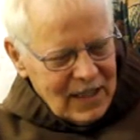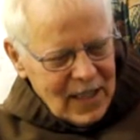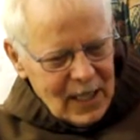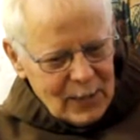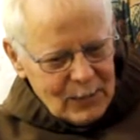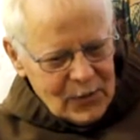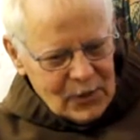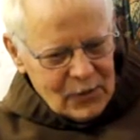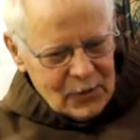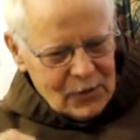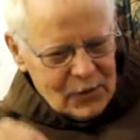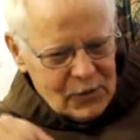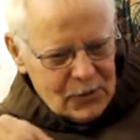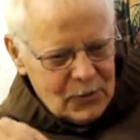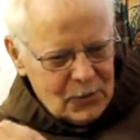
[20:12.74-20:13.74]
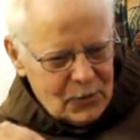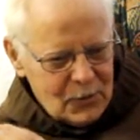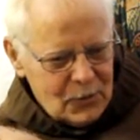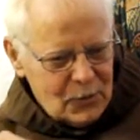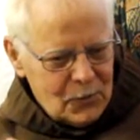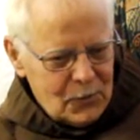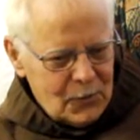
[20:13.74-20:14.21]
helps you
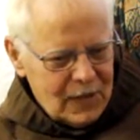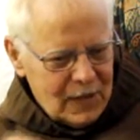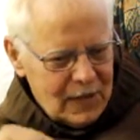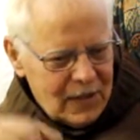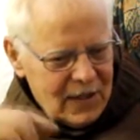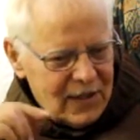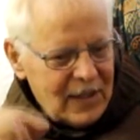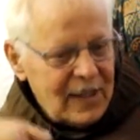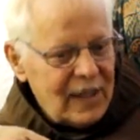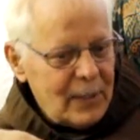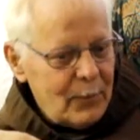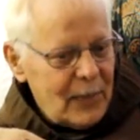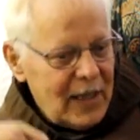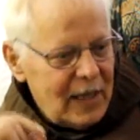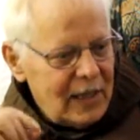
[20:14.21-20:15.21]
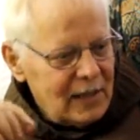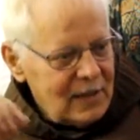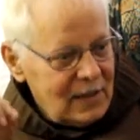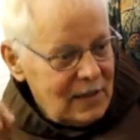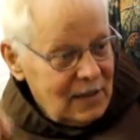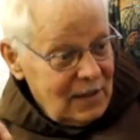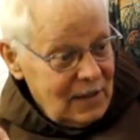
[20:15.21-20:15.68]
to uh, think
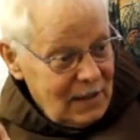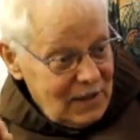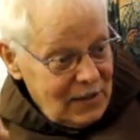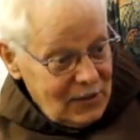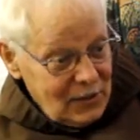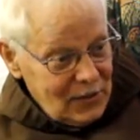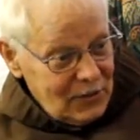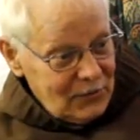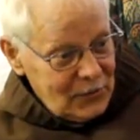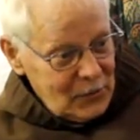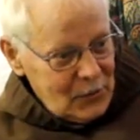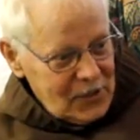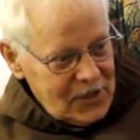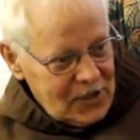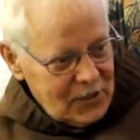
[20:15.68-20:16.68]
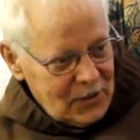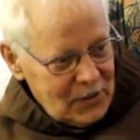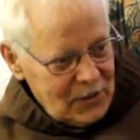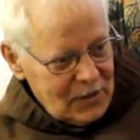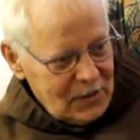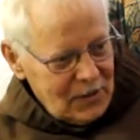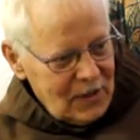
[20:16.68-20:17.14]
about the
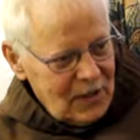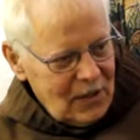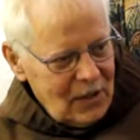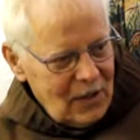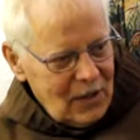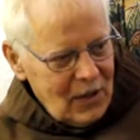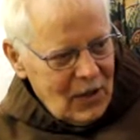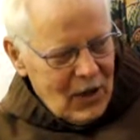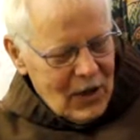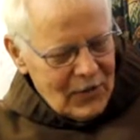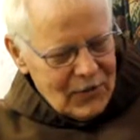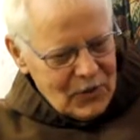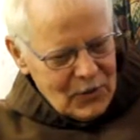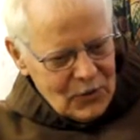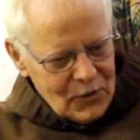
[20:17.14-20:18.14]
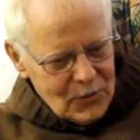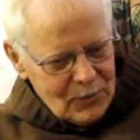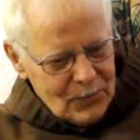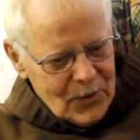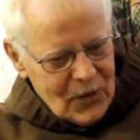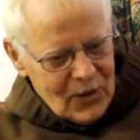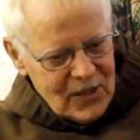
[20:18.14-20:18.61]
future after
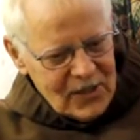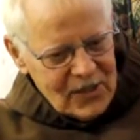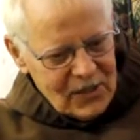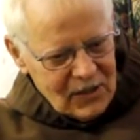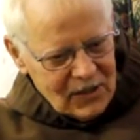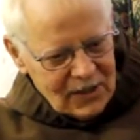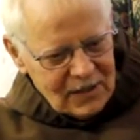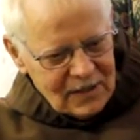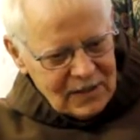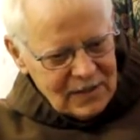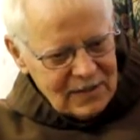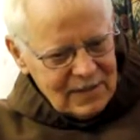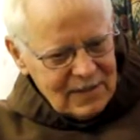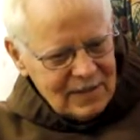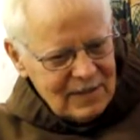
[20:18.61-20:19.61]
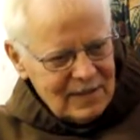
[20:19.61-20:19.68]
you pass on